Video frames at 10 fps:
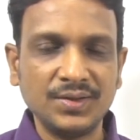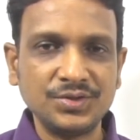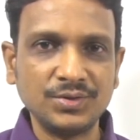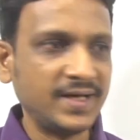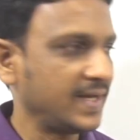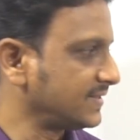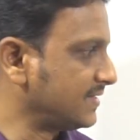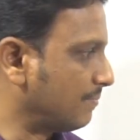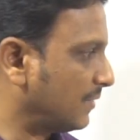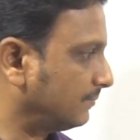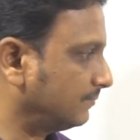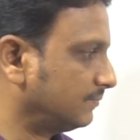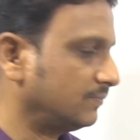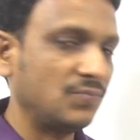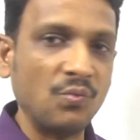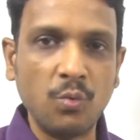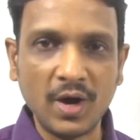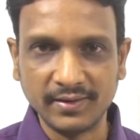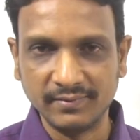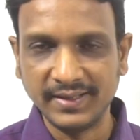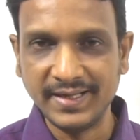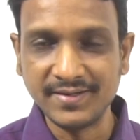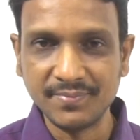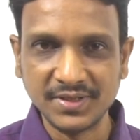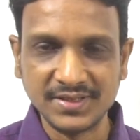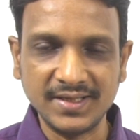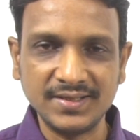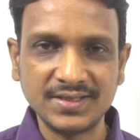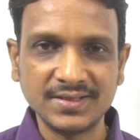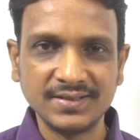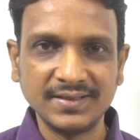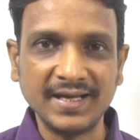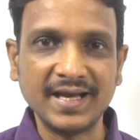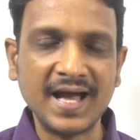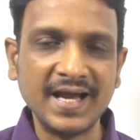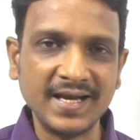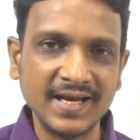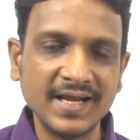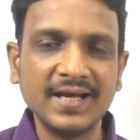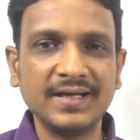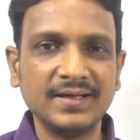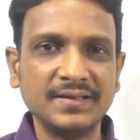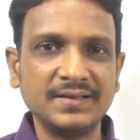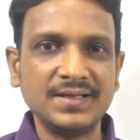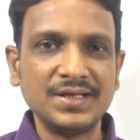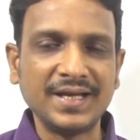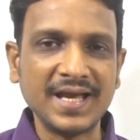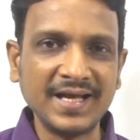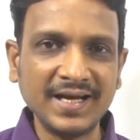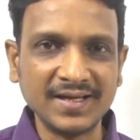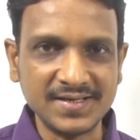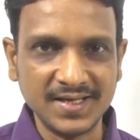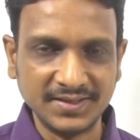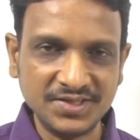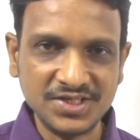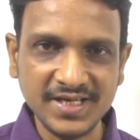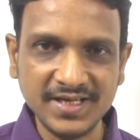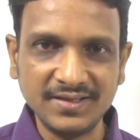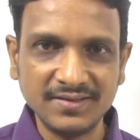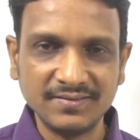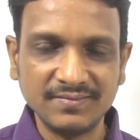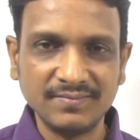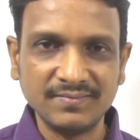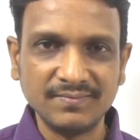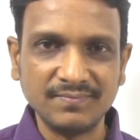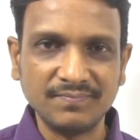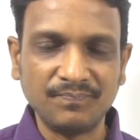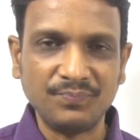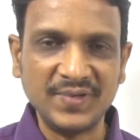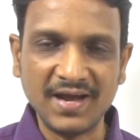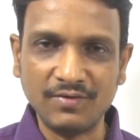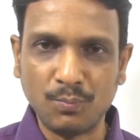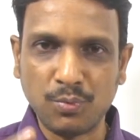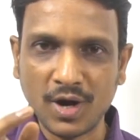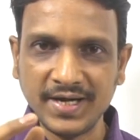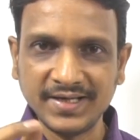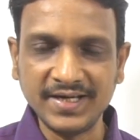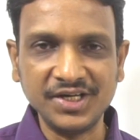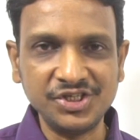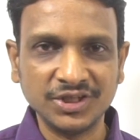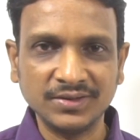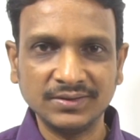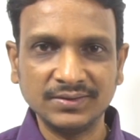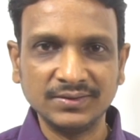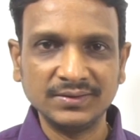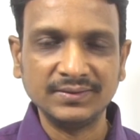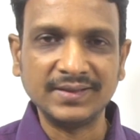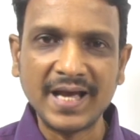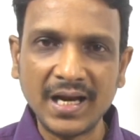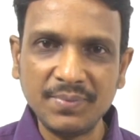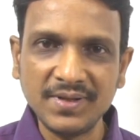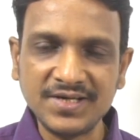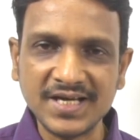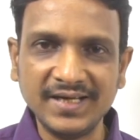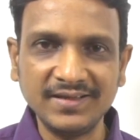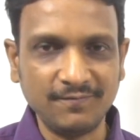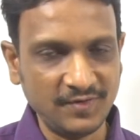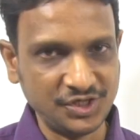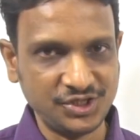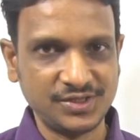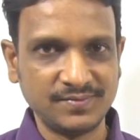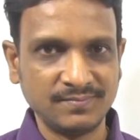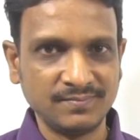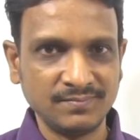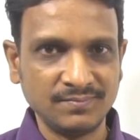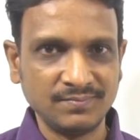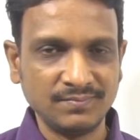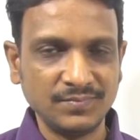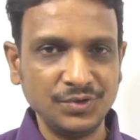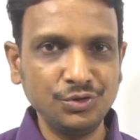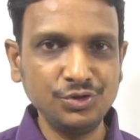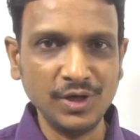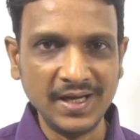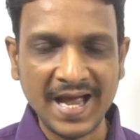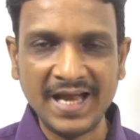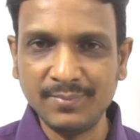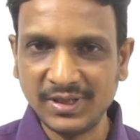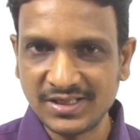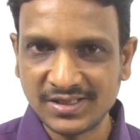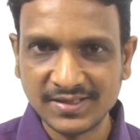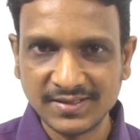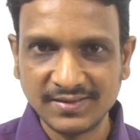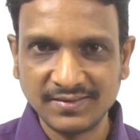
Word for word: So the next number 1, it represents canine. Canine are the teeth, they have a pointed edge that help in tearing the flesh. Usually animals